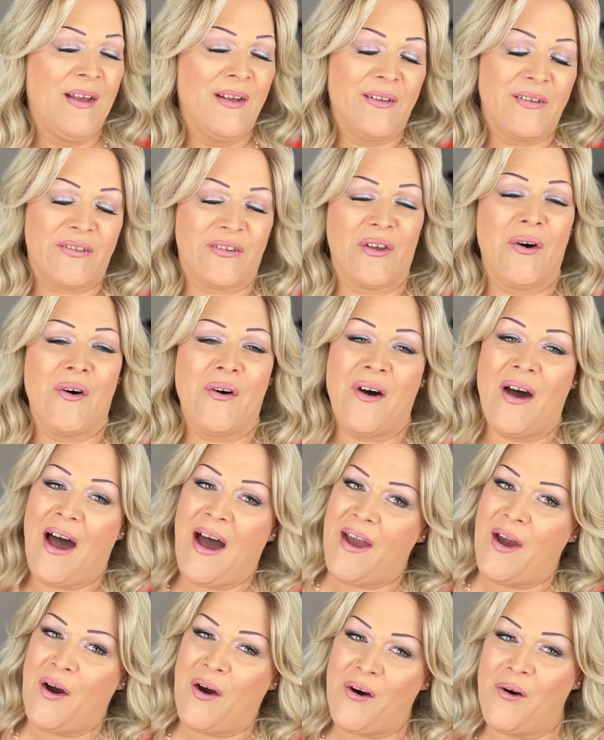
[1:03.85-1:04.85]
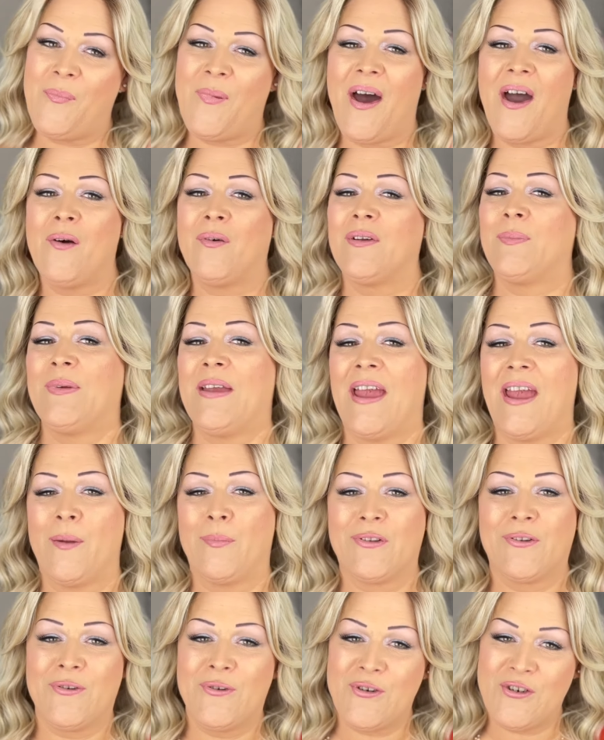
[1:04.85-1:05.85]
So I hope I will be
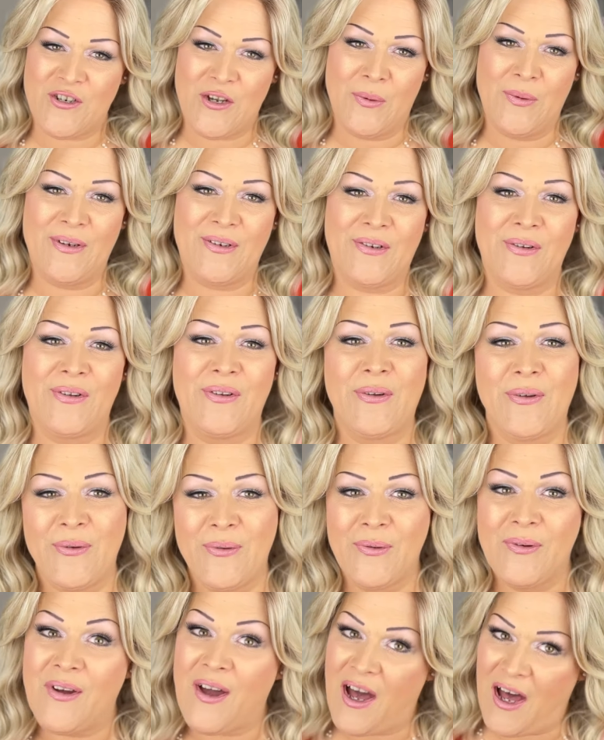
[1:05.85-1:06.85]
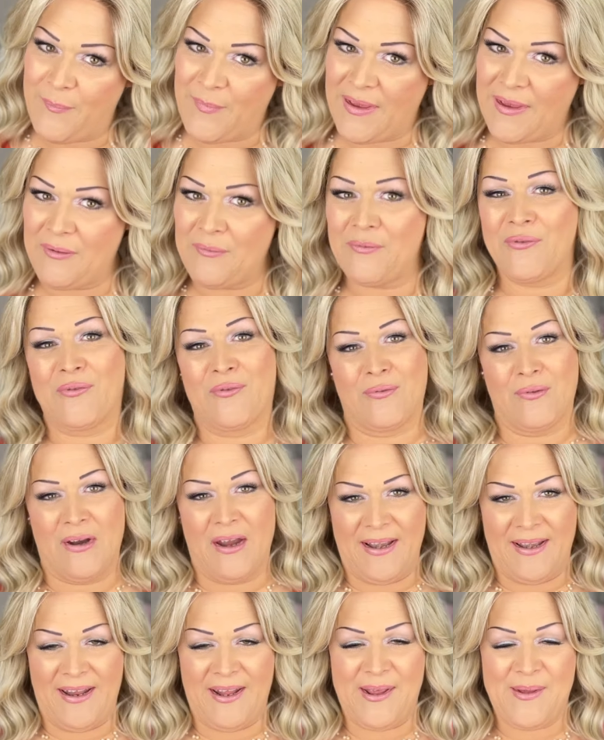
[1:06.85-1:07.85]
able to show it to you coming
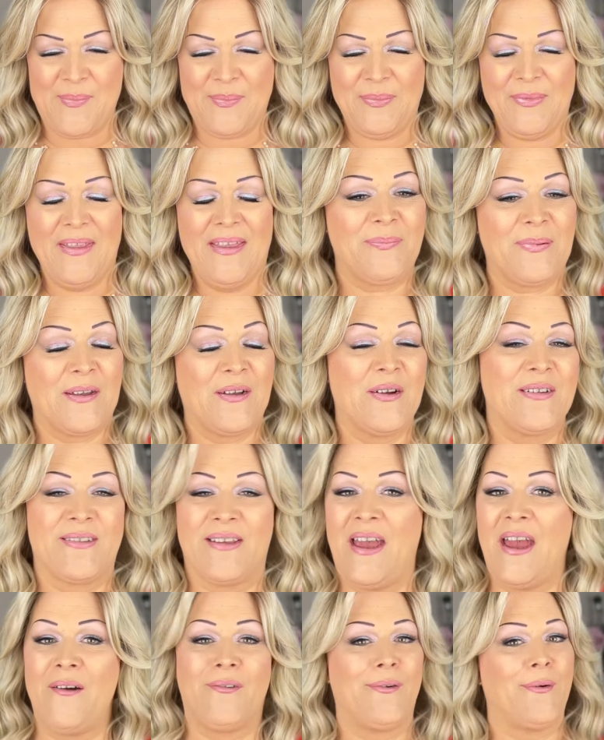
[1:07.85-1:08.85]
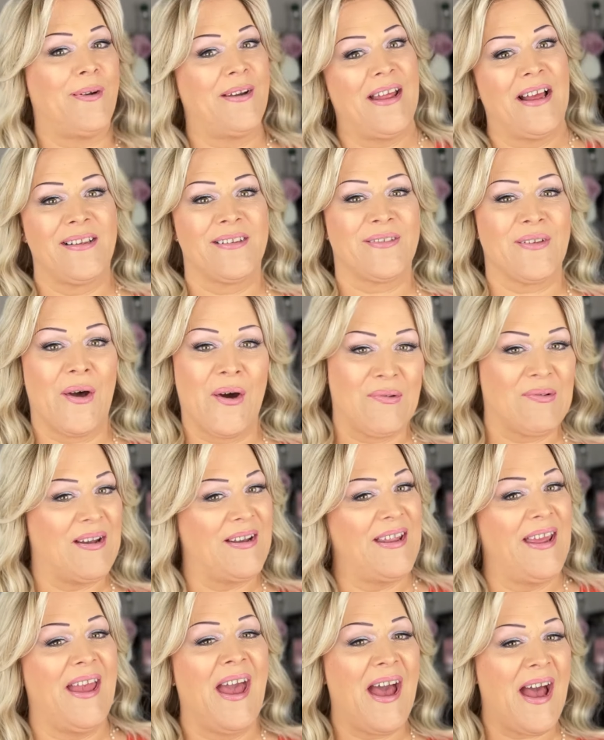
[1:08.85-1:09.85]
Friday because everyone else
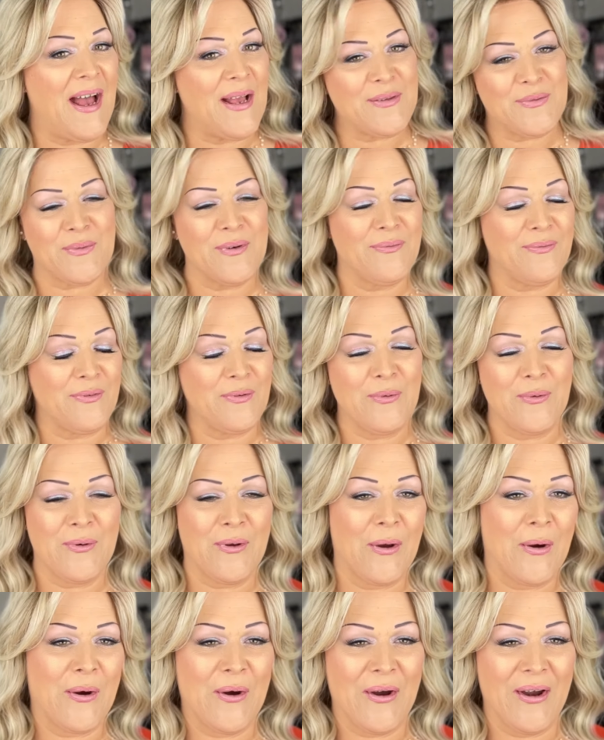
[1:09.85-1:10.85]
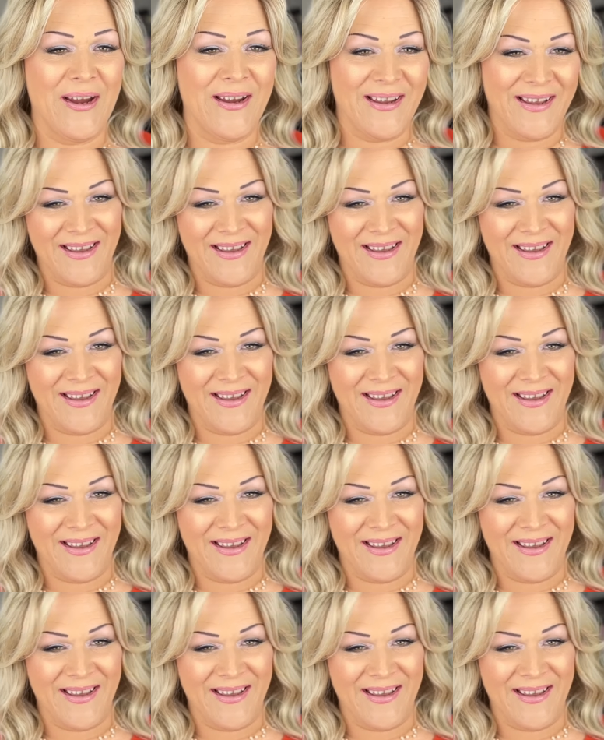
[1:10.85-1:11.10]
already has reviewed her